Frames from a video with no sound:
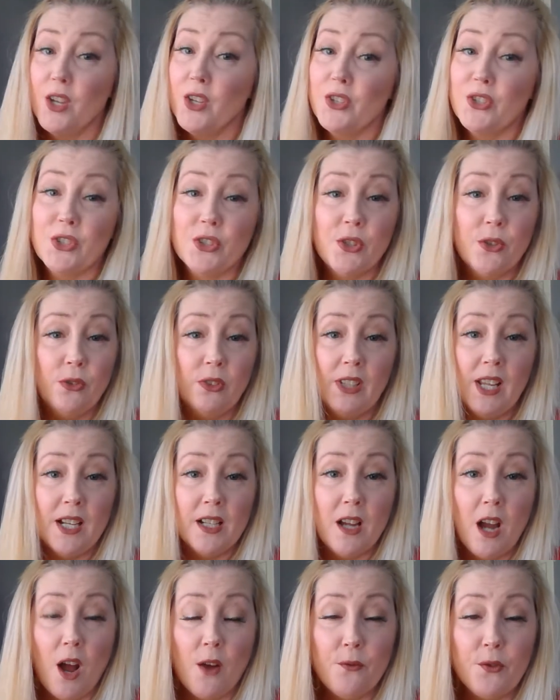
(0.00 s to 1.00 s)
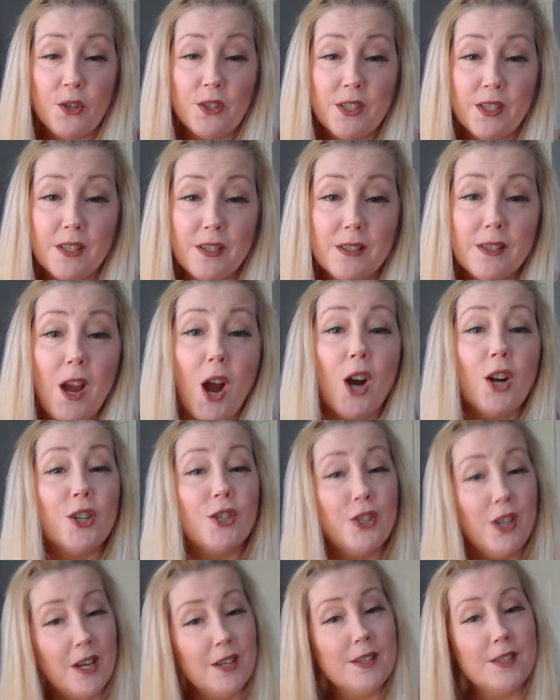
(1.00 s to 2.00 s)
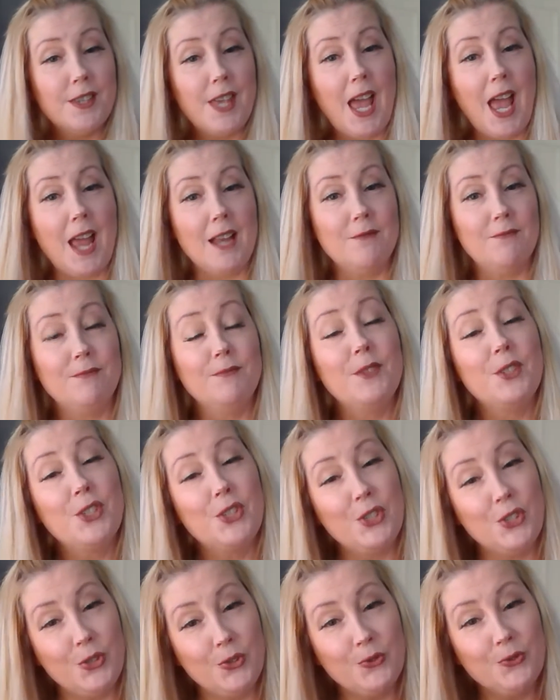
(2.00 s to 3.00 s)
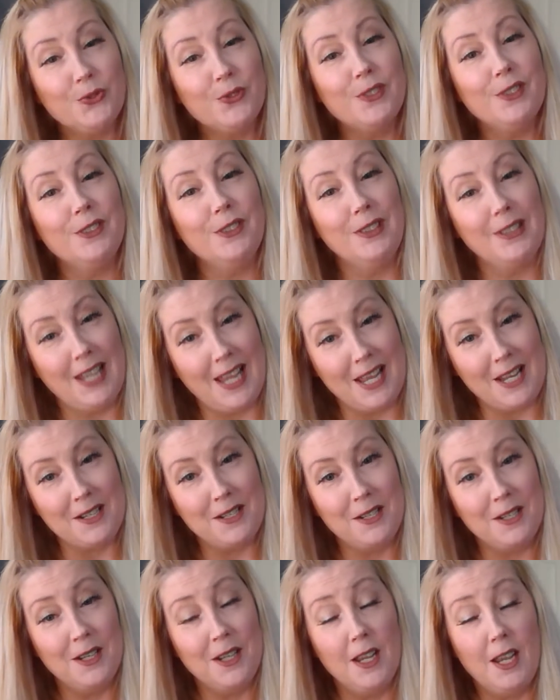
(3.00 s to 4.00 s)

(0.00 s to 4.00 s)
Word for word: Student-led conferences are just that, student-led.